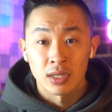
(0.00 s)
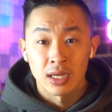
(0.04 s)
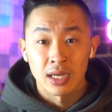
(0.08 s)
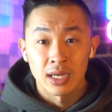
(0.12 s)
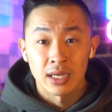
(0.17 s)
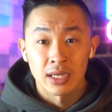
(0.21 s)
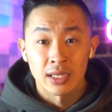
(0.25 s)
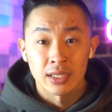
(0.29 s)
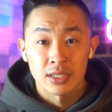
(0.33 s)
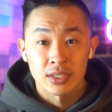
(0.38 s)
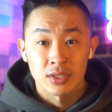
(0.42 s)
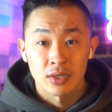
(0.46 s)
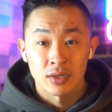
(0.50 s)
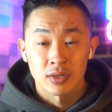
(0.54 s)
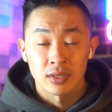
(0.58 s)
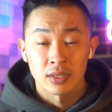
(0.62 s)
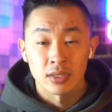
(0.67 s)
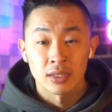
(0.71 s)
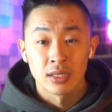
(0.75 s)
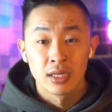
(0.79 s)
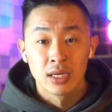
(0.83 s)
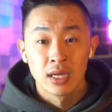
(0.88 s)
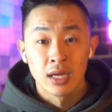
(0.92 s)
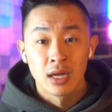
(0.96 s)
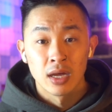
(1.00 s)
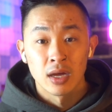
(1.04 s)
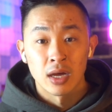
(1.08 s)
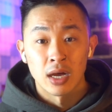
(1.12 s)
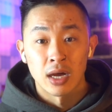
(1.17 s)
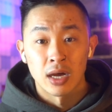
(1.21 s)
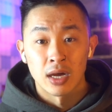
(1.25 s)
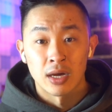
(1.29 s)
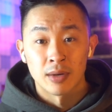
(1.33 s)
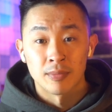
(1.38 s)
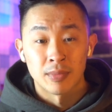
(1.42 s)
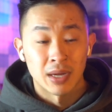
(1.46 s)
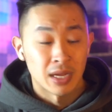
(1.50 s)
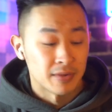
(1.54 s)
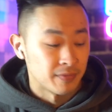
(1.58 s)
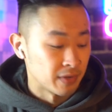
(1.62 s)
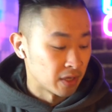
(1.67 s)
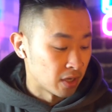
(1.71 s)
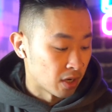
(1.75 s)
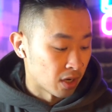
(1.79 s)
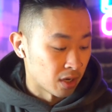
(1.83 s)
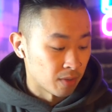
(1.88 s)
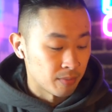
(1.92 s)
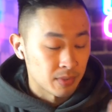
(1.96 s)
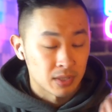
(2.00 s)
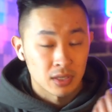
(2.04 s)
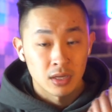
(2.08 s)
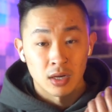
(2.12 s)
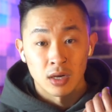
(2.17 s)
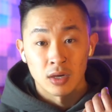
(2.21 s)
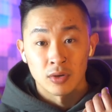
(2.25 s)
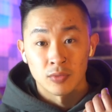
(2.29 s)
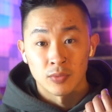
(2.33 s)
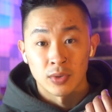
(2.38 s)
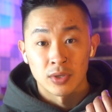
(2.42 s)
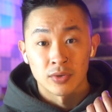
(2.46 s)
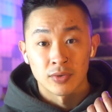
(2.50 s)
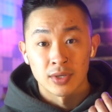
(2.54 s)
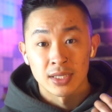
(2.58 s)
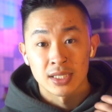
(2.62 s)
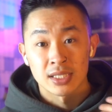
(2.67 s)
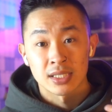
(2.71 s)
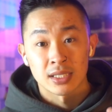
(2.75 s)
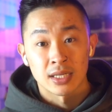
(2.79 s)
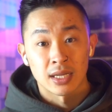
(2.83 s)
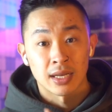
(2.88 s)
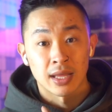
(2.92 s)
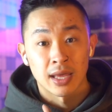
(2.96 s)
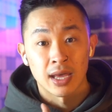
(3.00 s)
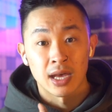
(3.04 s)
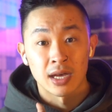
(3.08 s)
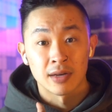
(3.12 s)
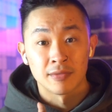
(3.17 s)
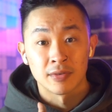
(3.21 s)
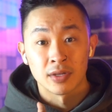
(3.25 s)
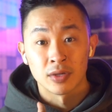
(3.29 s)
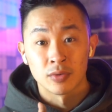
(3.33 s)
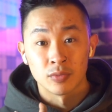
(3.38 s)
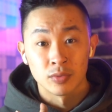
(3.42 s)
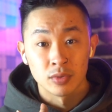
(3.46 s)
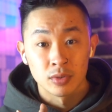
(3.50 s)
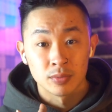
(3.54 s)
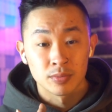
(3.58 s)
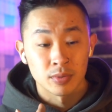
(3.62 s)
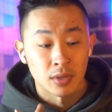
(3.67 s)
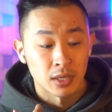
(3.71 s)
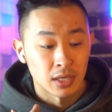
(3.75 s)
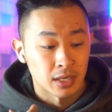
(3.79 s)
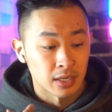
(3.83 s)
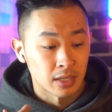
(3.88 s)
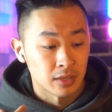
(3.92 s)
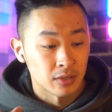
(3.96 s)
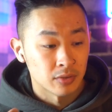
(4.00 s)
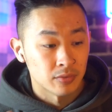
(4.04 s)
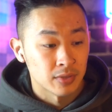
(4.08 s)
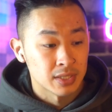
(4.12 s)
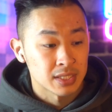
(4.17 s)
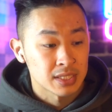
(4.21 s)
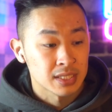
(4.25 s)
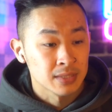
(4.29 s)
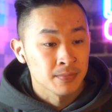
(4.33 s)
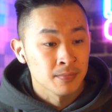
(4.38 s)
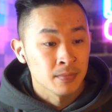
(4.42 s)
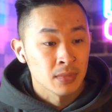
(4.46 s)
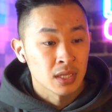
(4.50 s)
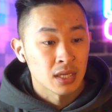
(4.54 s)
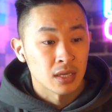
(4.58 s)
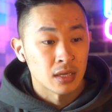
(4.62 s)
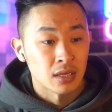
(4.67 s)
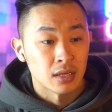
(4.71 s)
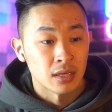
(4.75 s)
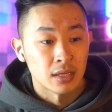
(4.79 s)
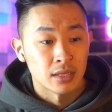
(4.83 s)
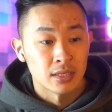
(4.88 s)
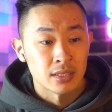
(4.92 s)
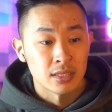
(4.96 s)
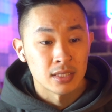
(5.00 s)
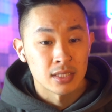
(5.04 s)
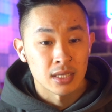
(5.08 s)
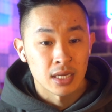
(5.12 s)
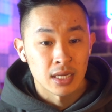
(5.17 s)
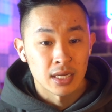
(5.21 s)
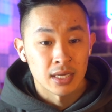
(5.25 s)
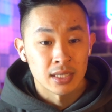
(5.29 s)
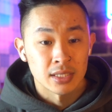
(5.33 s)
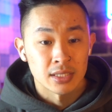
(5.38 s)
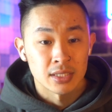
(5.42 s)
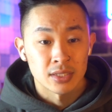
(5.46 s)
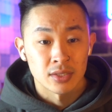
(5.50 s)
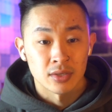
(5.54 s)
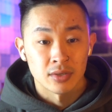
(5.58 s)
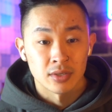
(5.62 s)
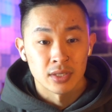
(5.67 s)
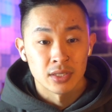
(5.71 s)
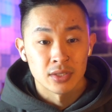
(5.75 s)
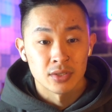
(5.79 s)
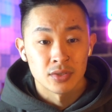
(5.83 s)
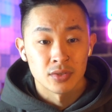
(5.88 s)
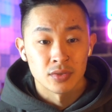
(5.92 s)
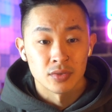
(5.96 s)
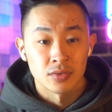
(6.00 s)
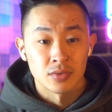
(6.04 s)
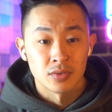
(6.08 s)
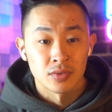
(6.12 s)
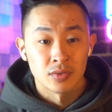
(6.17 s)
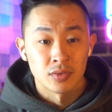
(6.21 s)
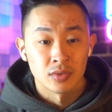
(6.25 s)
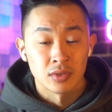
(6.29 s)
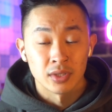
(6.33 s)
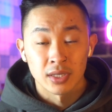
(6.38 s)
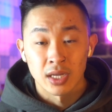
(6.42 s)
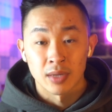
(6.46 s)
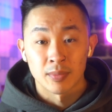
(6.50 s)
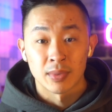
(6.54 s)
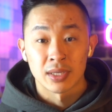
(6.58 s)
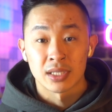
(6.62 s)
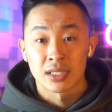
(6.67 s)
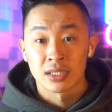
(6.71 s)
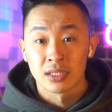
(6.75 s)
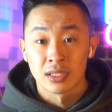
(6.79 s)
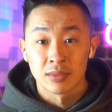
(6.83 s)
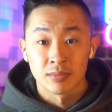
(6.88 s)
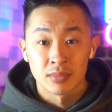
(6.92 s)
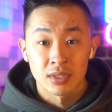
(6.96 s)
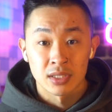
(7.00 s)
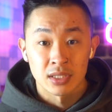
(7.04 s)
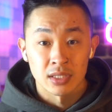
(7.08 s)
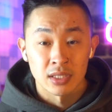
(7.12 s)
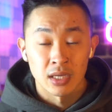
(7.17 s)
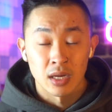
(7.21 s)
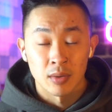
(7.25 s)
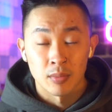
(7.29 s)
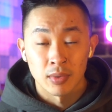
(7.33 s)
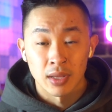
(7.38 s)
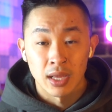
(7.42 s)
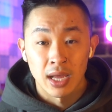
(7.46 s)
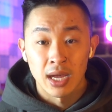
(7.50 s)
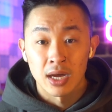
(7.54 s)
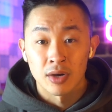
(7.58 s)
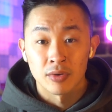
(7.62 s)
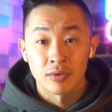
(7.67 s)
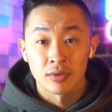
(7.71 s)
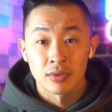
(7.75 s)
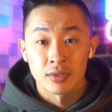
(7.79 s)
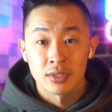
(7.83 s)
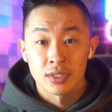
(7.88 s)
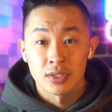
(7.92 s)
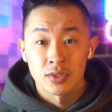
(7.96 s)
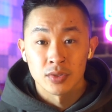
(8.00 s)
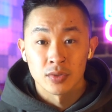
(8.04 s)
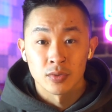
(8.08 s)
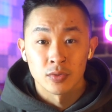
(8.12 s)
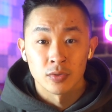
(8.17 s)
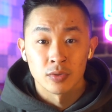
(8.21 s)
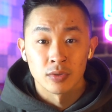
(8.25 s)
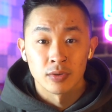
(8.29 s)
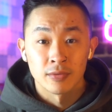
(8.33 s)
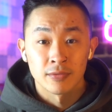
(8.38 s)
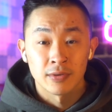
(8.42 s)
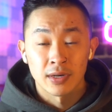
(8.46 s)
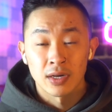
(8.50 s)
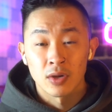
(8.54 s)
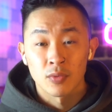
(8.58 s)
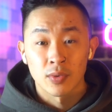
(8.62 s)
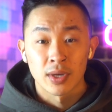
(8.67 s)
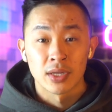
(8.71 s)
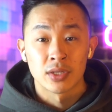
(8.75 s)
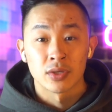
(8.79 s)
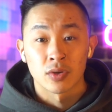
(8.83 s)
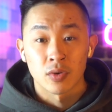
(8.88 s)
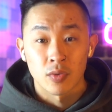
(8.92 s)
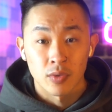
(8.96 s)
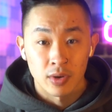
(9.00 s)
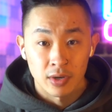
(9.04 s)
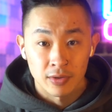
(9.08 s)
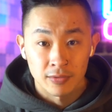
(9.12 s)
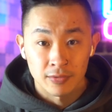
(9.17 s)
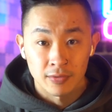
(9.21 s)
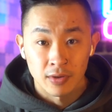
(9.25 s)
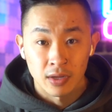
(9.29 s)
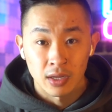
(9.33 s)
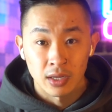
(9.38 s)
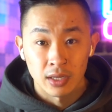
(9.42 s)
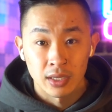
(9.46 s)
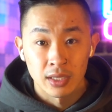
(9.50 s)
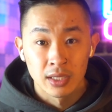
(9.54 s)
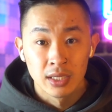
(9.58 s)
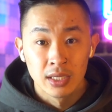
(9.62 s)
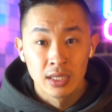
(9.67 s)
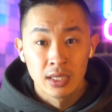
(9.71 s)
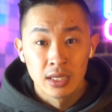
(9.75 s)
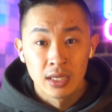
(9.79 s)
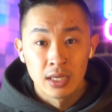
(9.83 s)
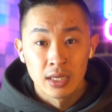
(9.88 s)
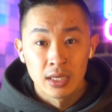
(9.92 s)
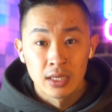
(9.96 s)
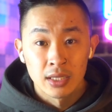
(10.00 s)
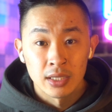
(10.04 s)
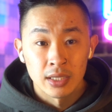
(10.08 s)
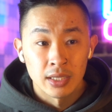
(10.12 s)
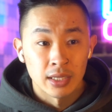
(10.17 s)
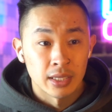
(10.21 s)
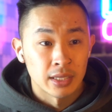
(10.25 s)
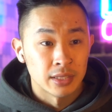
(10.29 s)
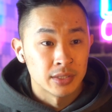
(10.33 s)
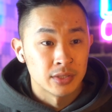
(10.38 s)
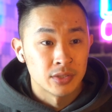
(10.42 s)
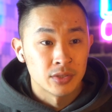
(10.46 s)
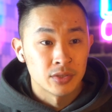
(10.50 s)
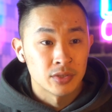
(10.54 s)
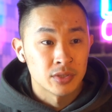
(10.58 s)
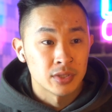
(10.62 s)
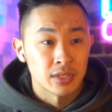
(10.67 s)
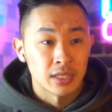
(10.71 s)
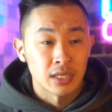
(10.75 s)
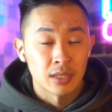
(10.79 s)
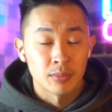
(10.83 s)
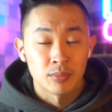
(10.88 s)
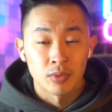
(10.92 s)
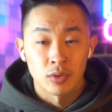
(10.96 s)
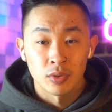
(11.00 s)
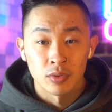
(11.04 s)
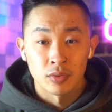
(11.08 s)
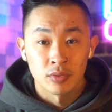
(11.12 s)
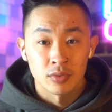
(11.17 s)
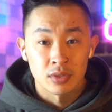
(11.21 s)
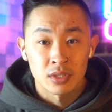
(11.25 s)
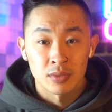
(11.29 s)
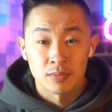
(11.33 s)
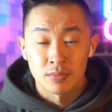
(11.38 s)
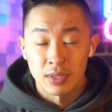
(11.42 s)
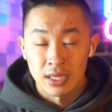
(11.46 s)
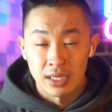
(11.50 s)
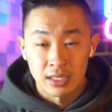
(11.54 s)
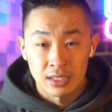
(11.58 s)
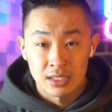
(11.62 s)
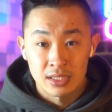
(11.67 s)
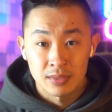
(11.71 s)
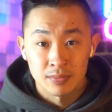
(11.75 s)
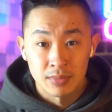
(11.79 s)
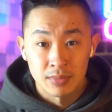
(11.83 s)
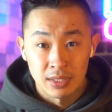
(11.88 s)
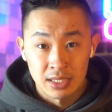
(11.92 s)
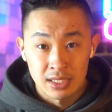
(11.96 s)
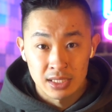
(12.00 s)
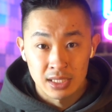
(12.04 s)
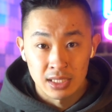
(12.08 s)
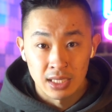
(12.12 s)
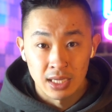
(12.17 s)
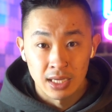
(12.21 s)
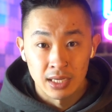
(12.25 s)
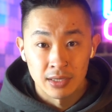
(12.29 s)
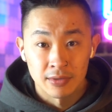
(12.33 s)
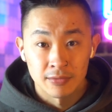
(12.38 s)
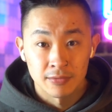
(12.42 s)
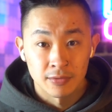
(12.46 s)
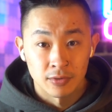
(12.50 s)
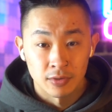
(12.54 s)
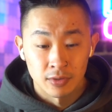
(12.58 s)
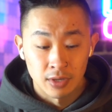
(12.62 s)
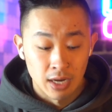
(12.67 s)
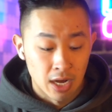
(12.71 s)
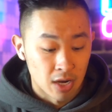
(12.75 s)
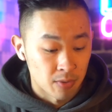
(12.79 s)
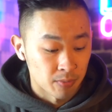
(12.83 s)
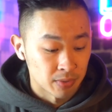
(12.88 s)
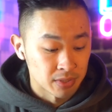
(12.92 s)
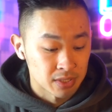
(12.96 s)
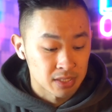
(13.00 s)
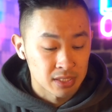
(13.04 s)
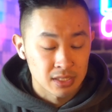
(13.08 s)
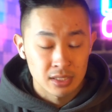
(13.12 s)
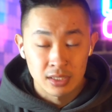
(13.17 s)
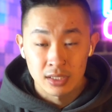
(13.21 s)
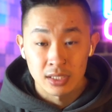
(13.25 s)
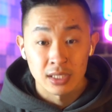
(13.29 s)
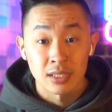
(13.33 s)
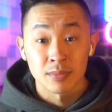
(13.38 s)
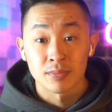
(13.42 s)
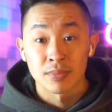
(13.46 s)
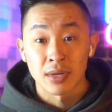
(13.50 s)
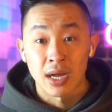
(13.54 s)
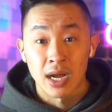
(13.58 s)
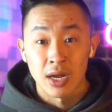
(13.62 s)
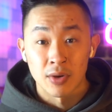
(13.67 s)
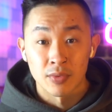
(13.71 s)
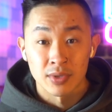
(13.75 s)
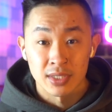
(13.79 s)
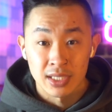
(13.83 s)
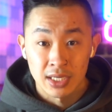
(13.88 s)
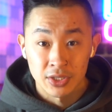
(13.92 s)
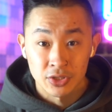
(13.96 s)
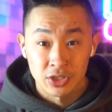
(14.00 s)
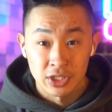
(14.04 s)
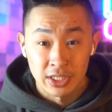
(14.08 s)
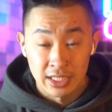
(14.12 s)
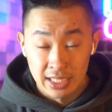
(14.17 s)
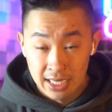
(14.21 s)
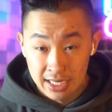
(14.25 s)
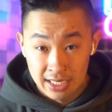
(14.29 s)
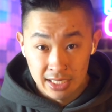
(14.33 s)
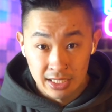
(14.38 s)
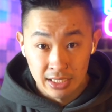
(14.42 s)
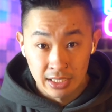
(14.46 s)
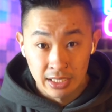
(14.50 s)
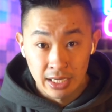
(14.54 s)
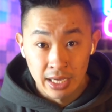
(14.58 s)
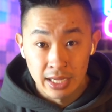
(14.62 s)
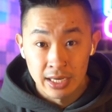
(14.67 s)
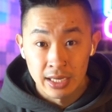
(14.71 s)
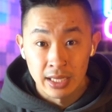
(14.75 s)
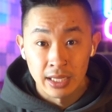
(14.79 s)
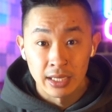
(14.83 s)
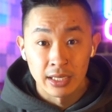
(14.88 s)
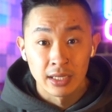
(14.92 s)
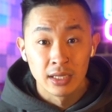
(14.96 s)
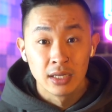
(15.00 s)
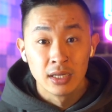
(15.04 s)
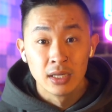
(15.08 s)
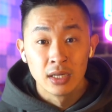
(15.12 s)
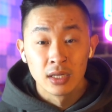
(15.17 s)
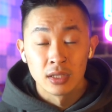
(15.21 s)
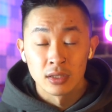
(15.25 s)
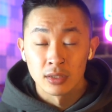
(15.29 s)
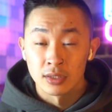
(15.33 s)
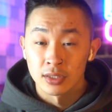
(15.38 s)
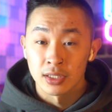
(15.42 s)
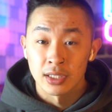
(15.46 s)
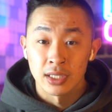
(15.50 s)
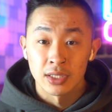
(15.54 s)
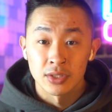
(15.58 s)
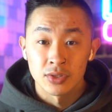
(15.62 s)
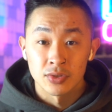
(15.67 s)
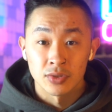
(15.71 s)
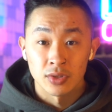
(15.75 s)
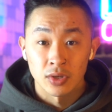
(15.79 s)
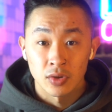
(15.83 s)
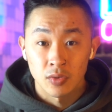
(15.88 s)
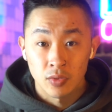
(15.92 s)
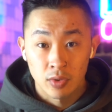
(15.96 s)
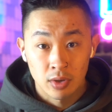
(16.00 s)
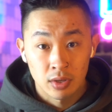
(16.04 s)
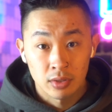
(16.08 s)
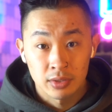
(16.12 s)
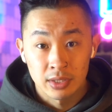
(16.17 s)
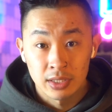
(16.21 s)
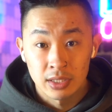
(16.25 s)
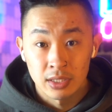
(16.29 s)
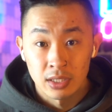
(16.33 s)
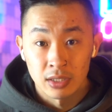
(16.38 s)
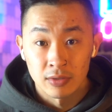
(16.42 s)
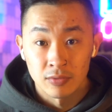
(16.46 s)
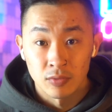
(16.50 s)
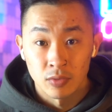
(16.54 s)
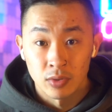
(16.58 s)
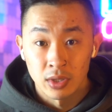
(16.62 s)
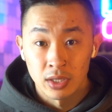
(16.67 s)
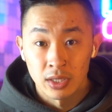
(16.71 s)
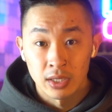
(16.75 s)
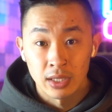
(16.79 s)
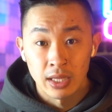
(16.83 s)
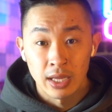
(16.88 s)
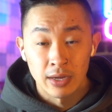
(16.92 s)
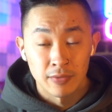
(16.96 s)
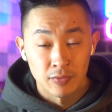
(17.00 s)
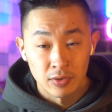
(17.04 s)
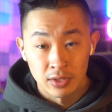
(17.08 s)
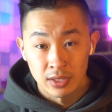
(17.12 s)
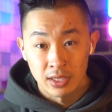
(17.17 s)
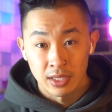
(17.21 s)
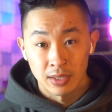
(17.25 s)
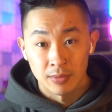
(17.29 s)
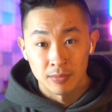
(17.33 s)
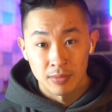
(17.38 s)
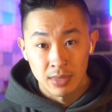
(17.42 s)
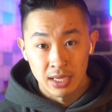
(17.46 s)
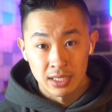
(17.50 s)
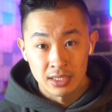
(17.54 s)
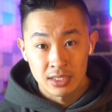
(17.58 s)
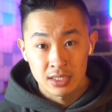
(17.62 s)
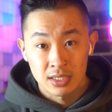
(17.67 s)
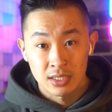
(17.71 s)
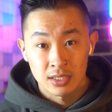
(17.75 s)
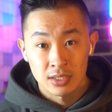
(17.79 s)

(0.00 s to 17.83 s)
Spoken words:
I have a Garmin on one wrist and then I have a Whoop on another wrist, and I started to look at my sleep, see how many hours, to find a way to quantify and just to get a baseline for how much sleep I was actually getting, and then looking into the quality of what everything meant.